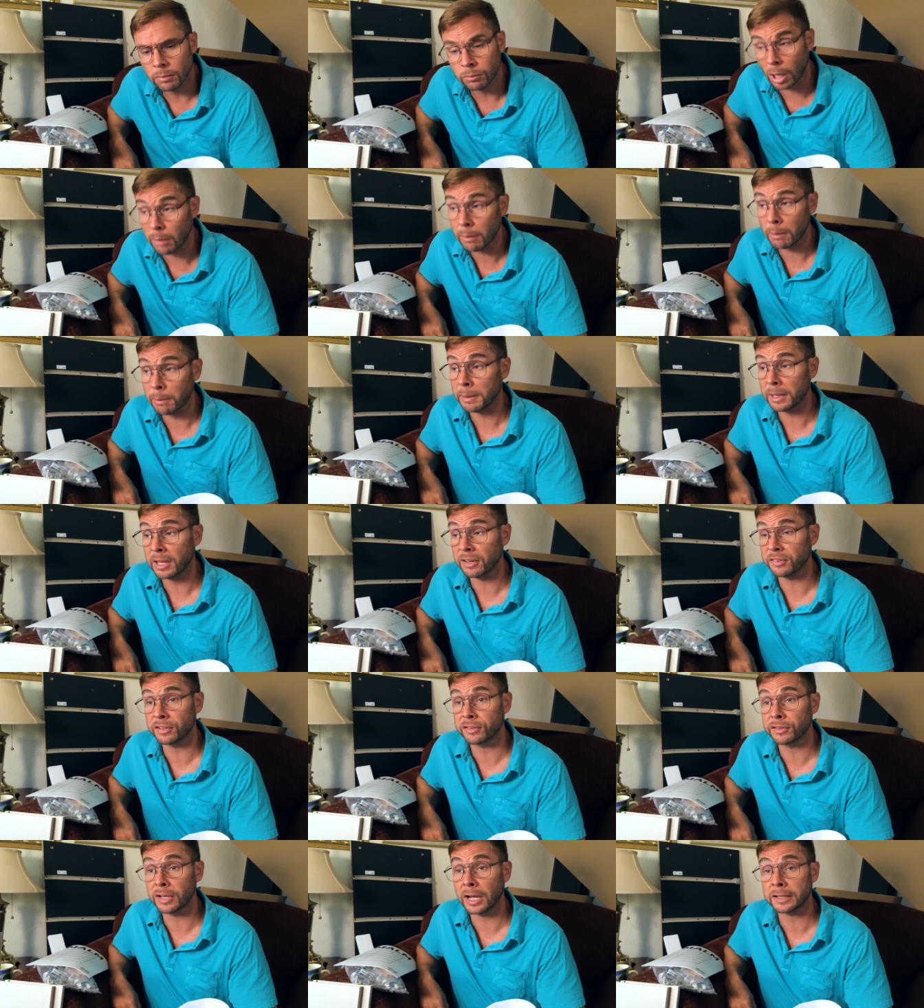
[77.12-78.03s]
Probably because
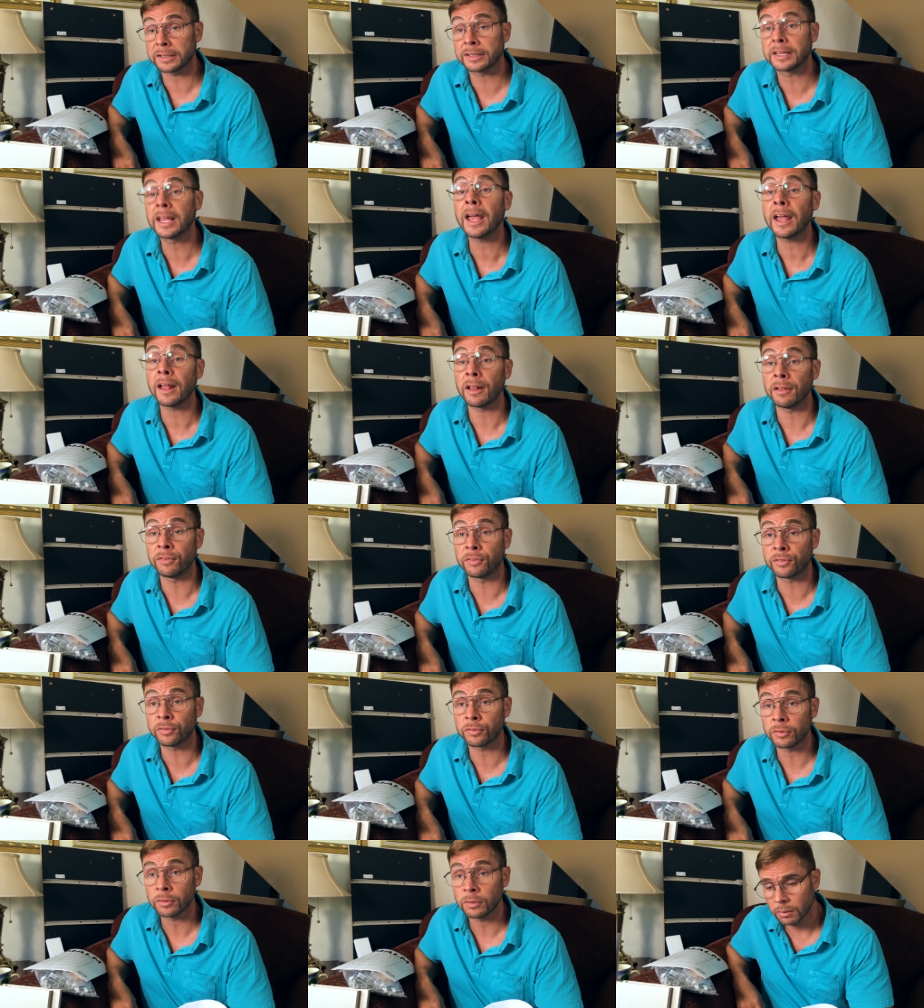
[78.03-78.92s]
he's got
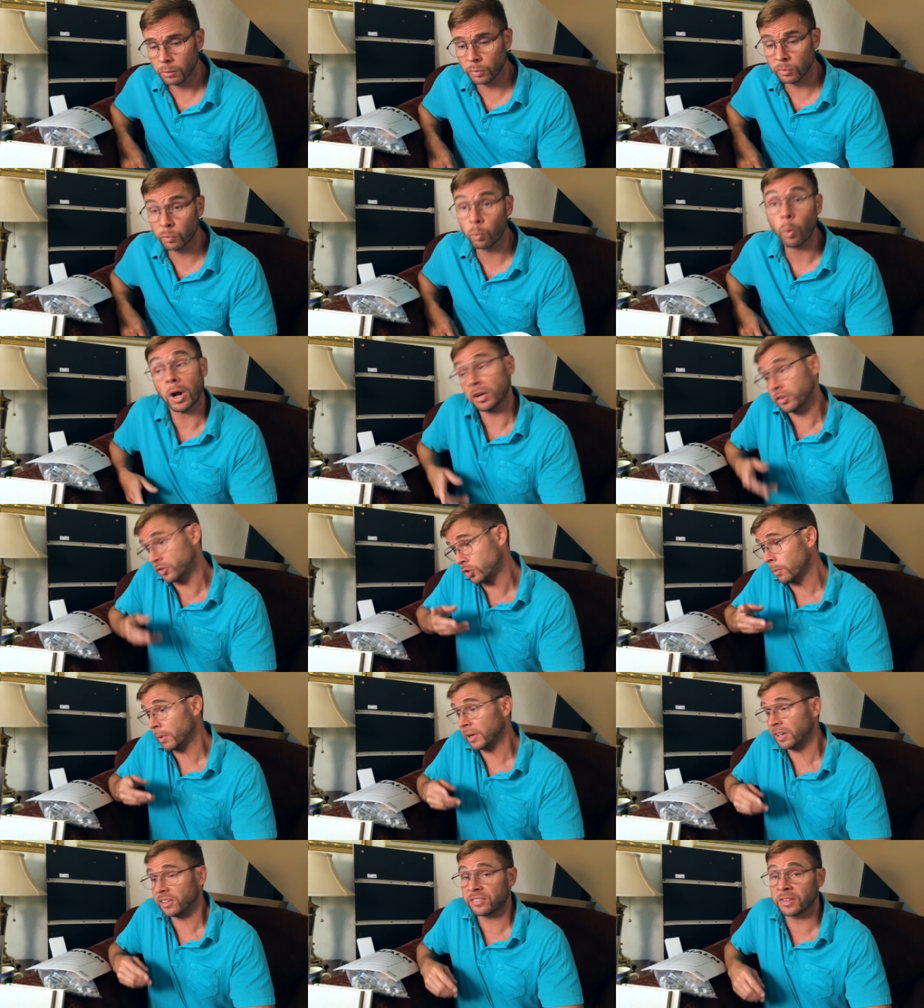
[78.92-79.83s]
kids, or he's watched too
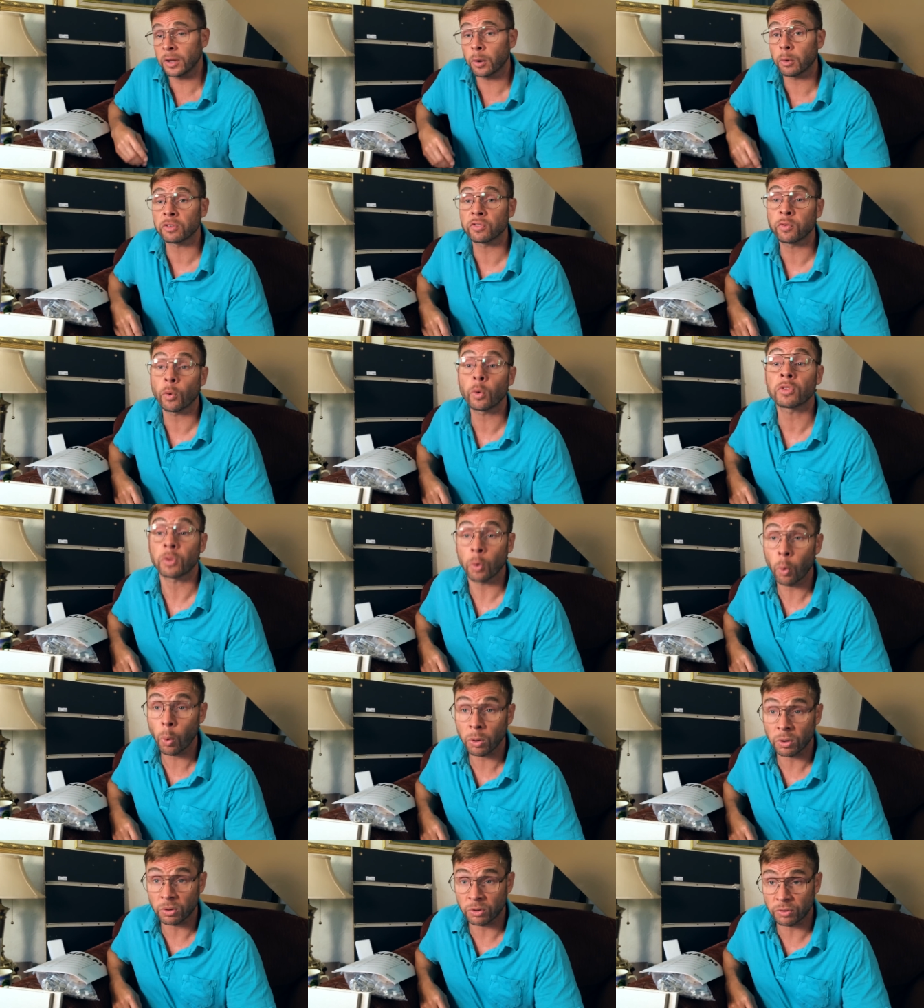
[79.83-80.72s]
many Steelers fourth
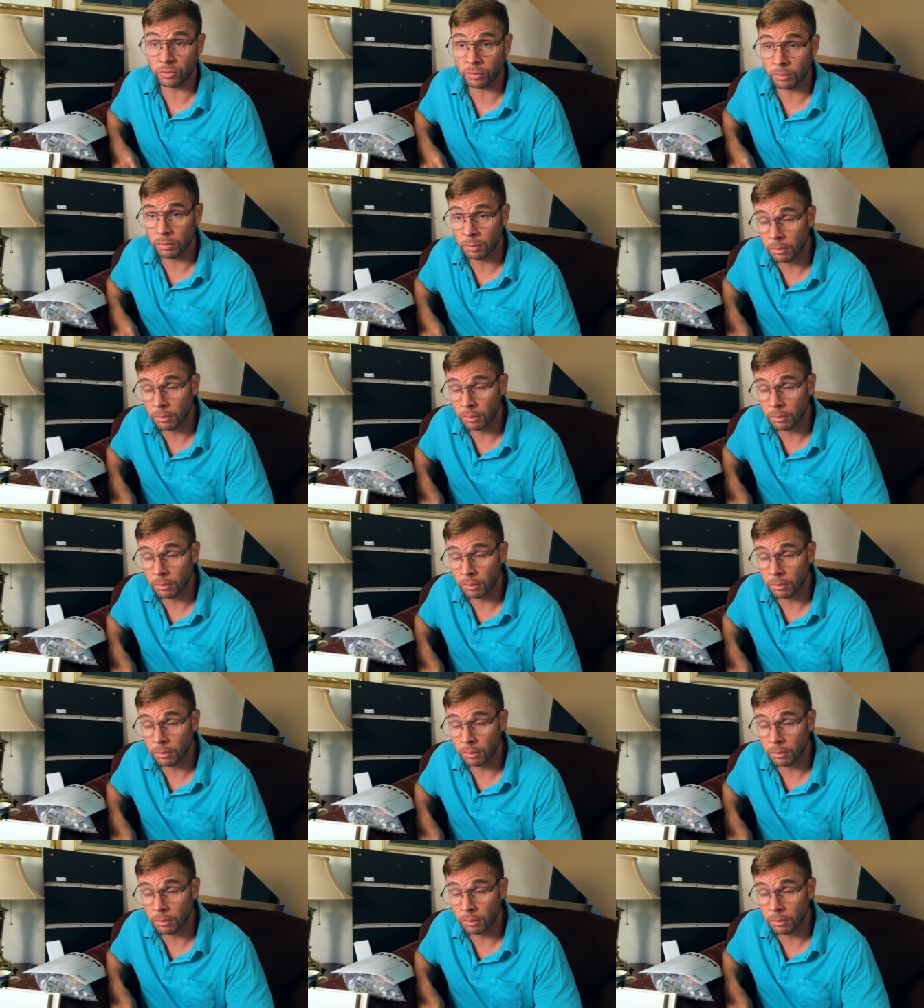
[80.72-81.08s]
quarters.